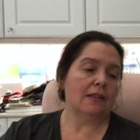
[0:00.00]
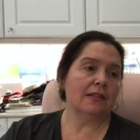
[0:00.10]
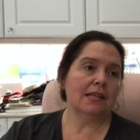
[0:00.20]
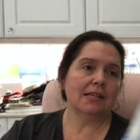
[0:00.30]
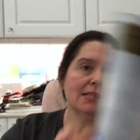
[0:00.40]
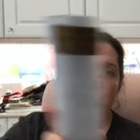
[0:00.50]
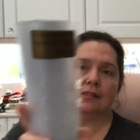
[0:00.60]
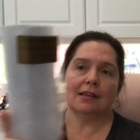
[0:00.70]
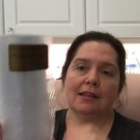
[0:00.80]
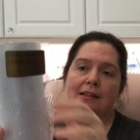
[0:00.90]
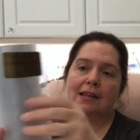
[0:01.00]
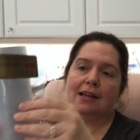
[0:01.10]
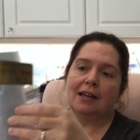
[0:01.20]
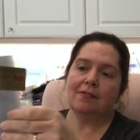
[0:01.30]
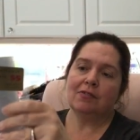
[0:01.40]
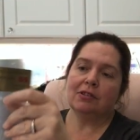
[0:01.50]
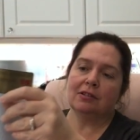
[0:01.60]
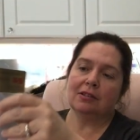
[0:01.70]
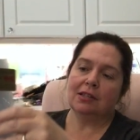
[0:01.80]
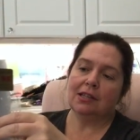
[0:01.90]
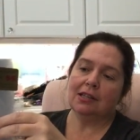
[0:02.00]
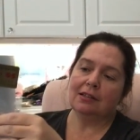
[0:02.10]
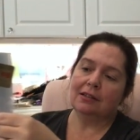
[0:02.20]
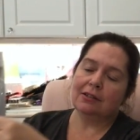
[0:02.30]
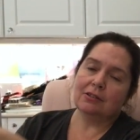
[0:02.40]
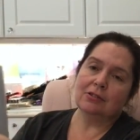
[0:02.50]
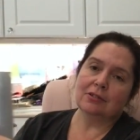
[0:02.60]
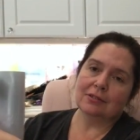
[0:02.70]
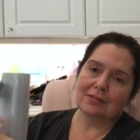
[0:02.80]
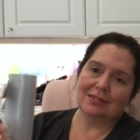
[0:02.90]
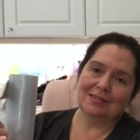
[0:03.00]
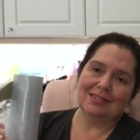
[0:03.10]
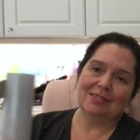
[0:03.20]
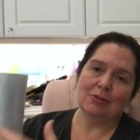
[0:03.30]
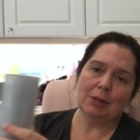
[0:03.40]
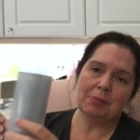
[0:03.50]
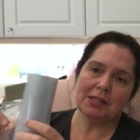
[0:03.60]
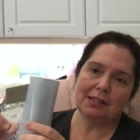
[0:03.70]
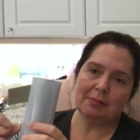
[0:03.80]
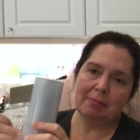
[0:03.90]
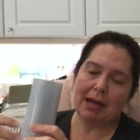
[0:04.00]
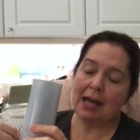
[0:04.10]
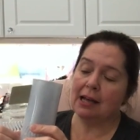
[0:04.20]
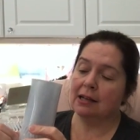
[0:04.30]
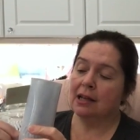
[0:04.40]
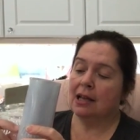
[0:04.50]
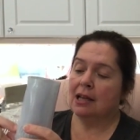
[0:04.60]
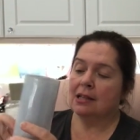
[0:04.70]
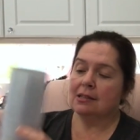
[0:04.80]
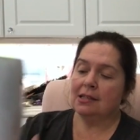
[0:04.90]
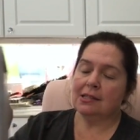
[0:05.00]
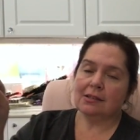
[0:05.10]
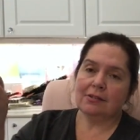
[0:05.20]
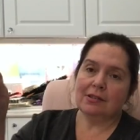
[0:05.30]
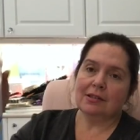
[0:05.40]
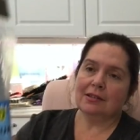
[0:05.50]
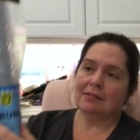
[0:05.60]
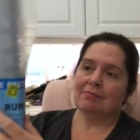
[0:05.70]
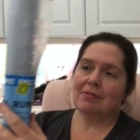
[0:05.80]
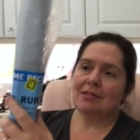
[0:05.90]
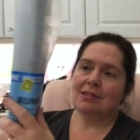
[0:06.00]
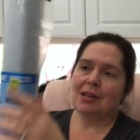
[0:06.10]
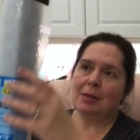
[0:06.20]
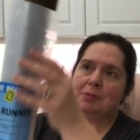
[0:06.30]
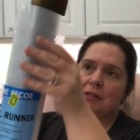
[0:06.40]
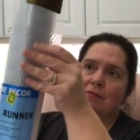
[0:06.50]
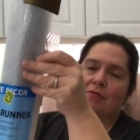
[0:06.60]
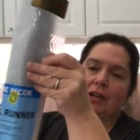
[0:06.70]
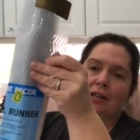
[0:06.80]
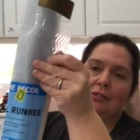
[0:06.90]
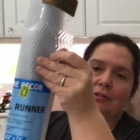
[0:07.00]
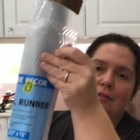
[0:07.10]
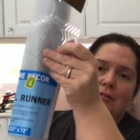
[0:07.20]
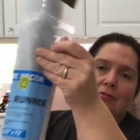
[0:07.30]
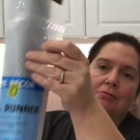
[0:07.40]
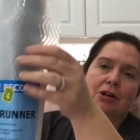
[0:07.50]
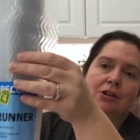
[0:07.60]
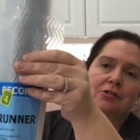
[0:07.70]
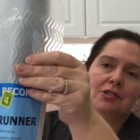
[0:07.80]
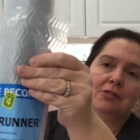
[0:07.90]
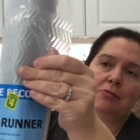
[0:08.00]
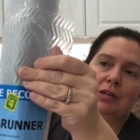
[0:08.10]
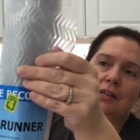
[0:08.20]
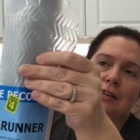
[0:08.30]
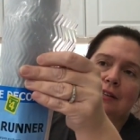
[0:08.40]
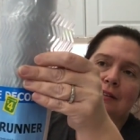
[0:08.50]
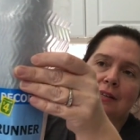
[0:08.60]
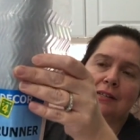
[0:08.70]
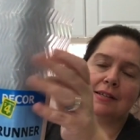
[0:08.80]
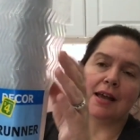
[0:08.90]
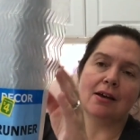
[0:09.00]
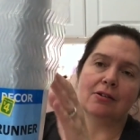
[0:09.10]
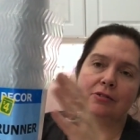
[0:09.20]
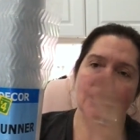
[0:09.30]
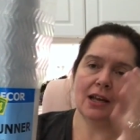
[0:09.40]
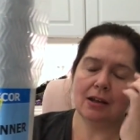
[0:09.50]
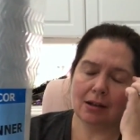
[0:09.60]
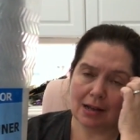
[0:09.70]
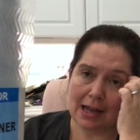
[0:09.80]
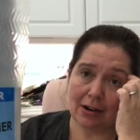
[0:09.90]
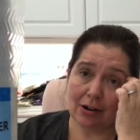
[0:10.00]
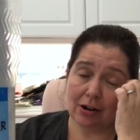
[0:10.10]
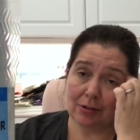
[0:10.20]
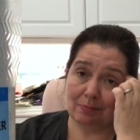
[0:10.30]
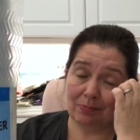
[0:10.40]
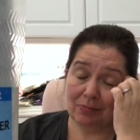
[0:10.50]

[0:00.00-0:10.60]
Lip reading: These, and they have the little grips at the back. These are the types of vinyl runners that we can lay down at our